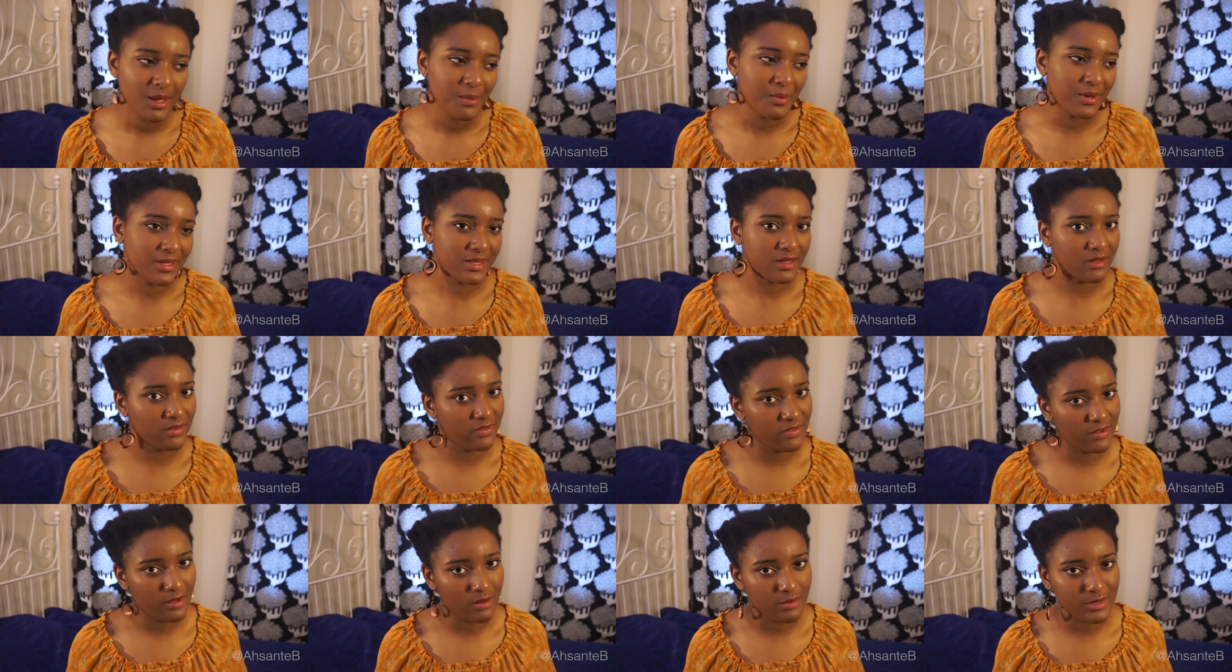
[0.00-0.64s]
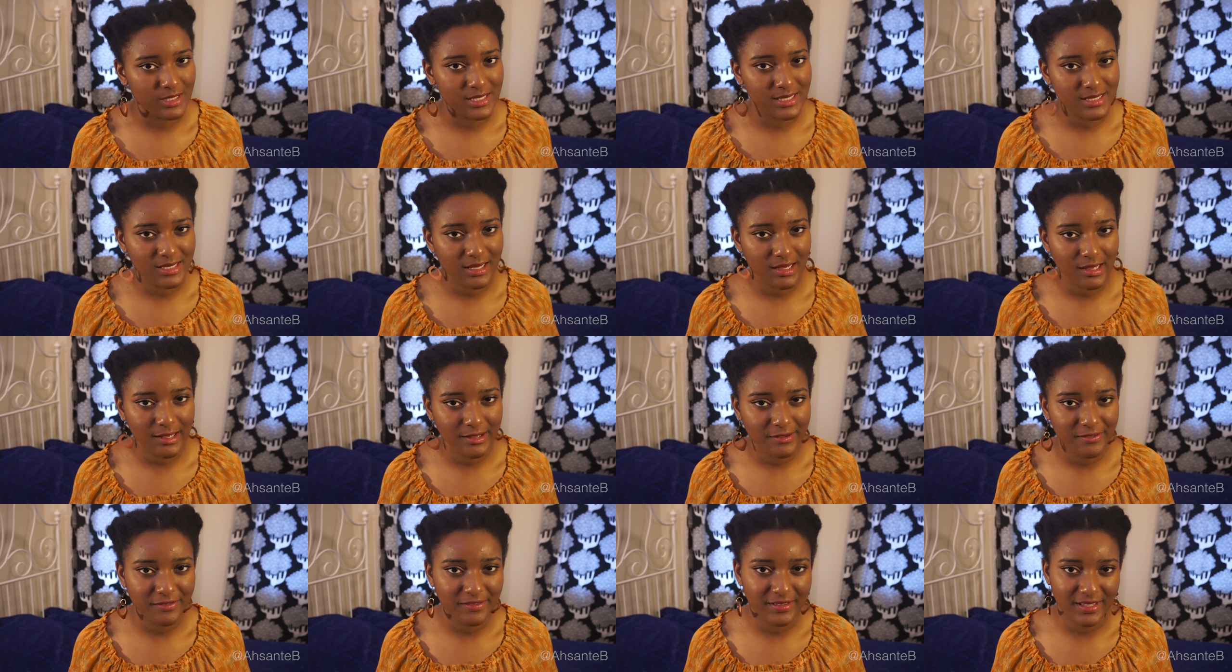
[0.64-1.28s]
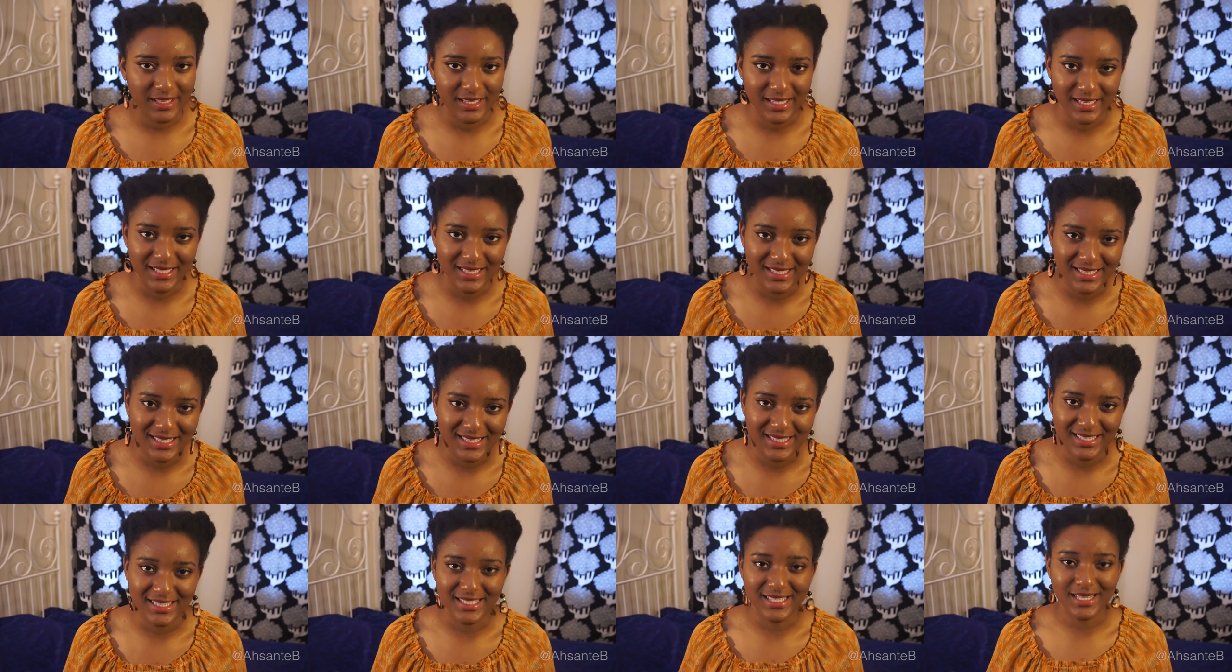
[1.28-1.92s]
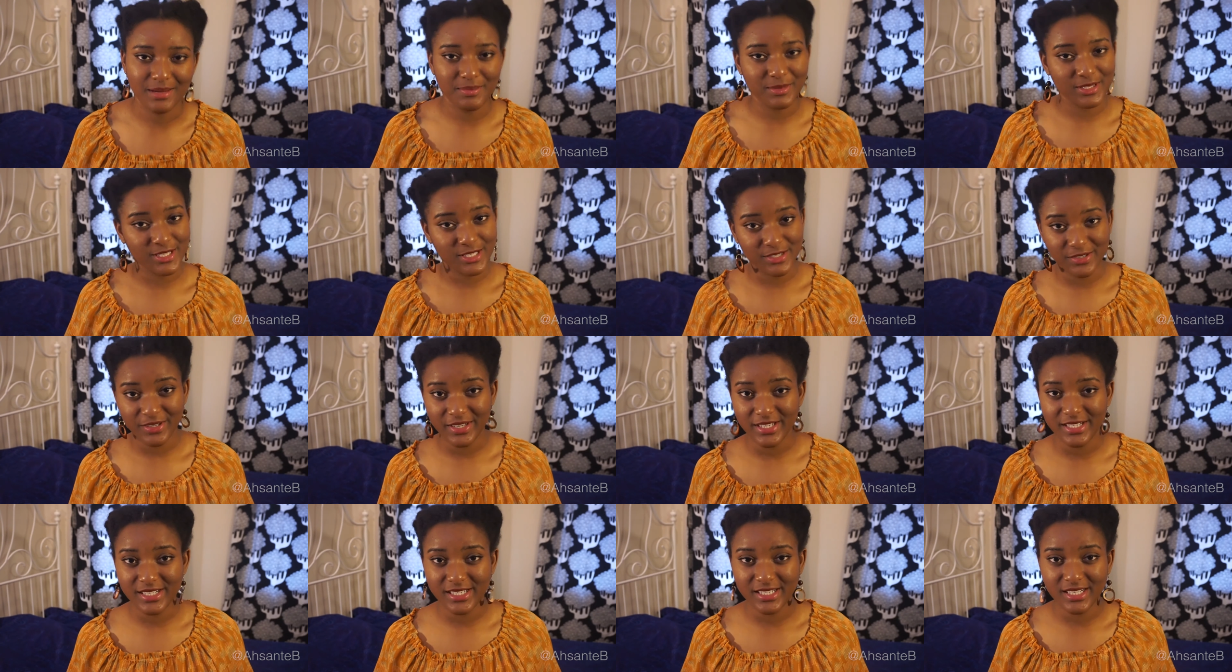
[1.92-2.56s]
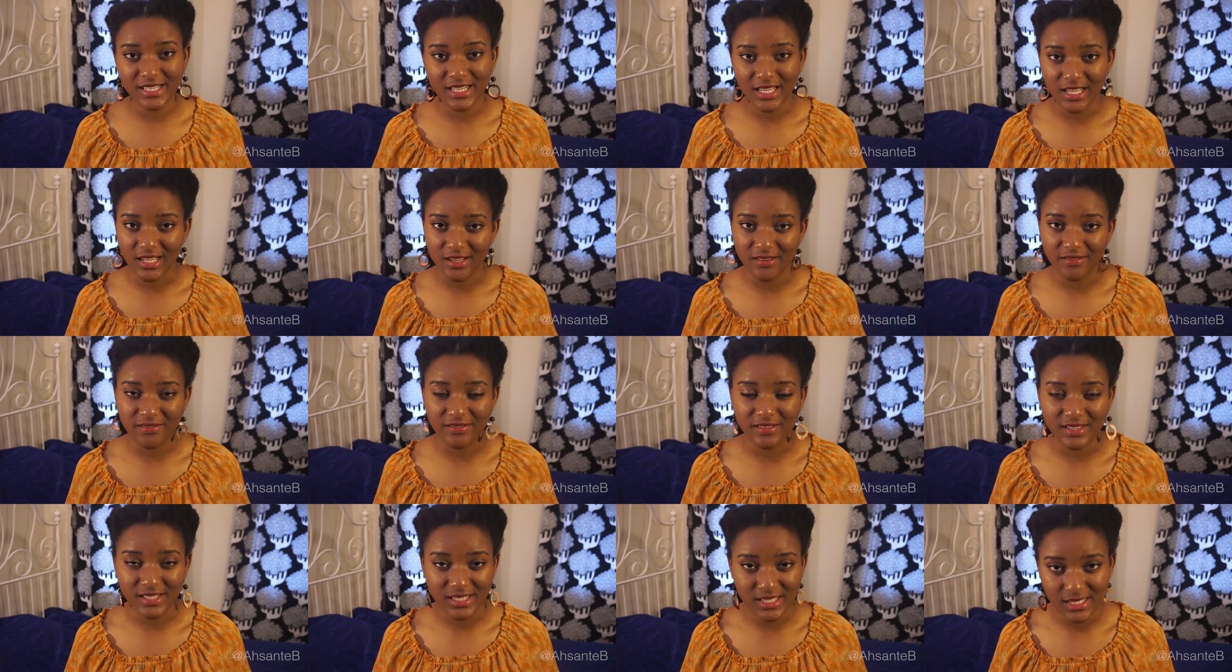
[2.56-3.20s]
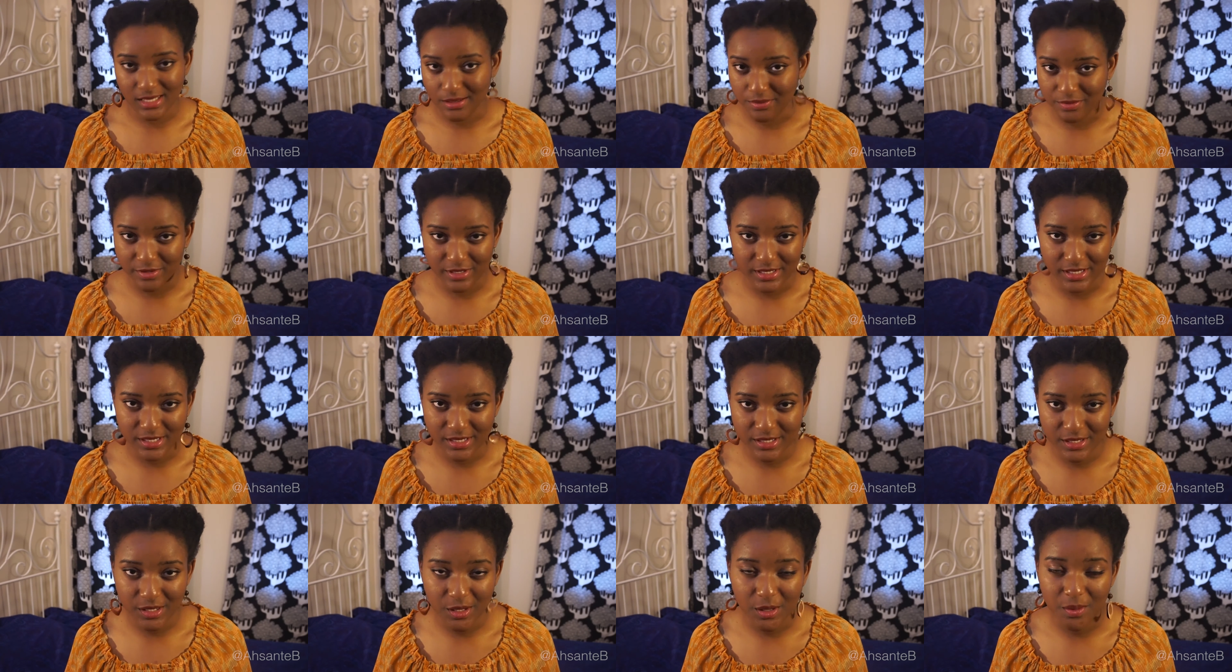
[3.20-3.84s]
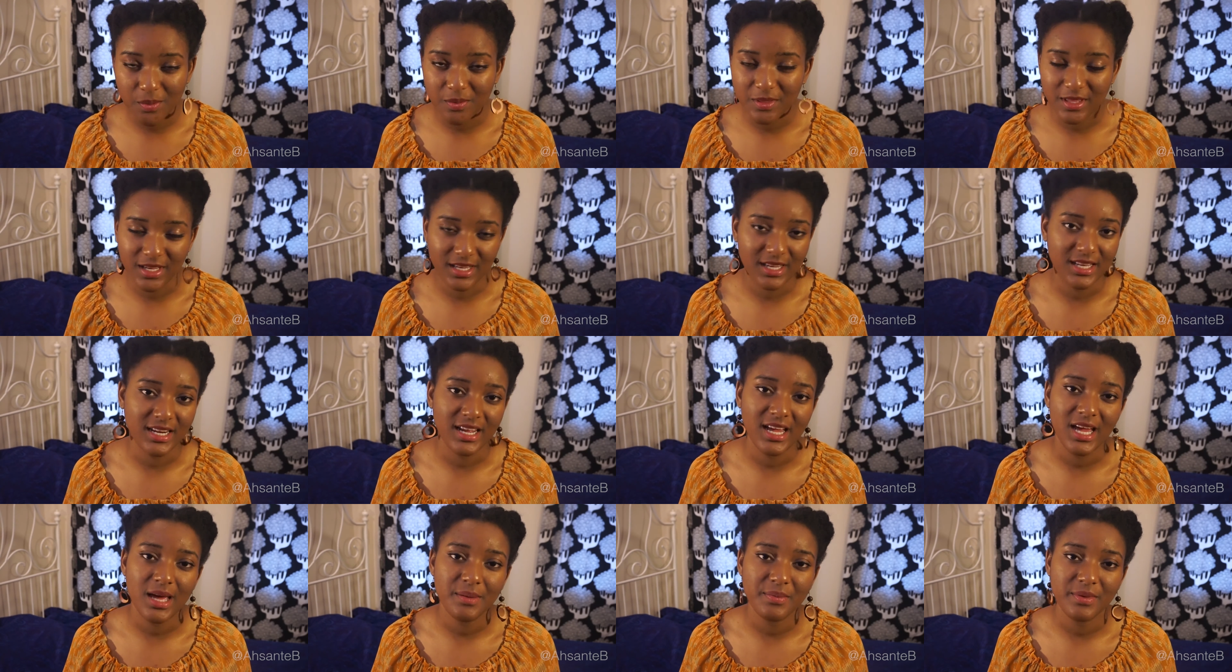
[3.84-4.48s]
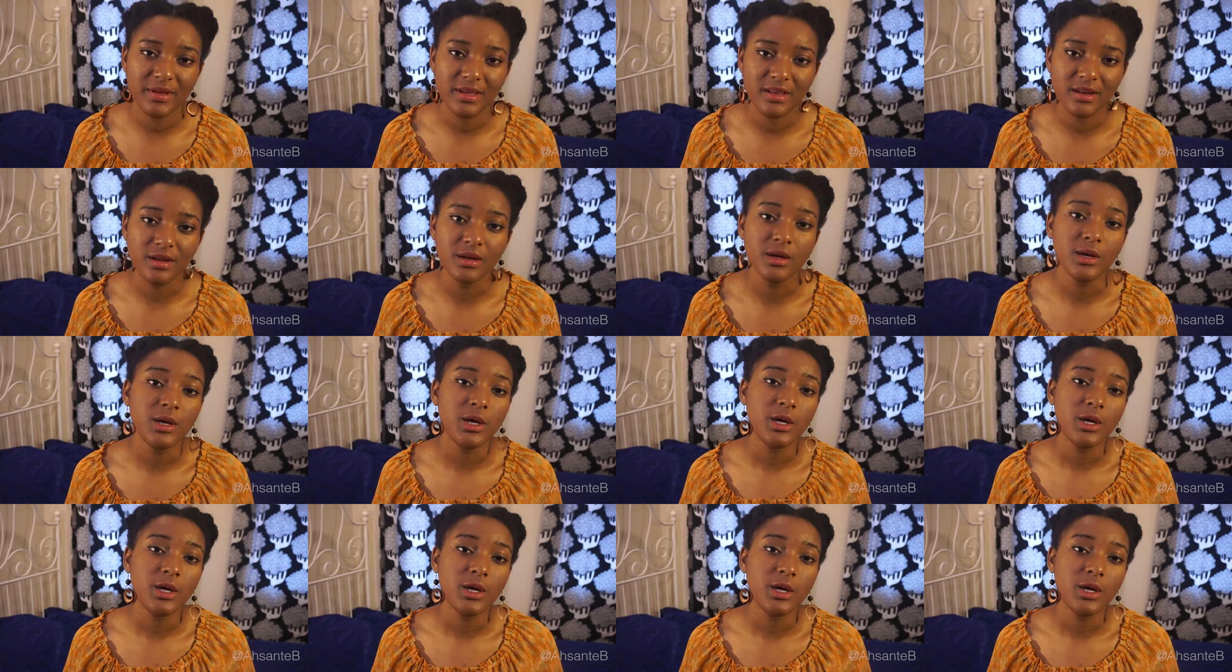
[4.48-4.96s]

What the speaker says: but the film itself is a demonstration of the slippery slope that can happen